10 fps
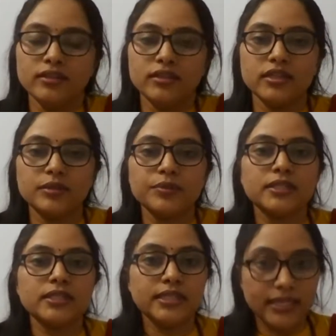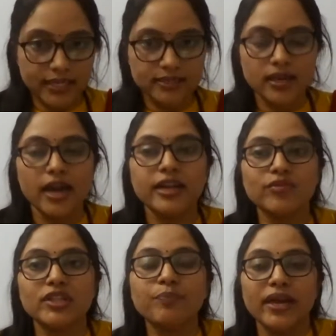the kids and
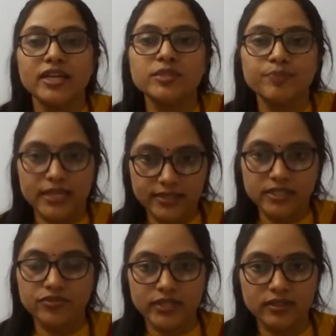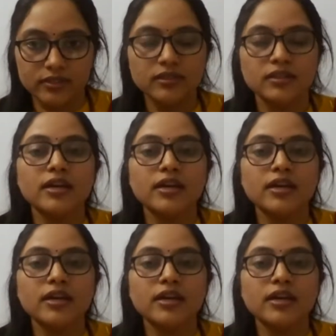even the parents presents with the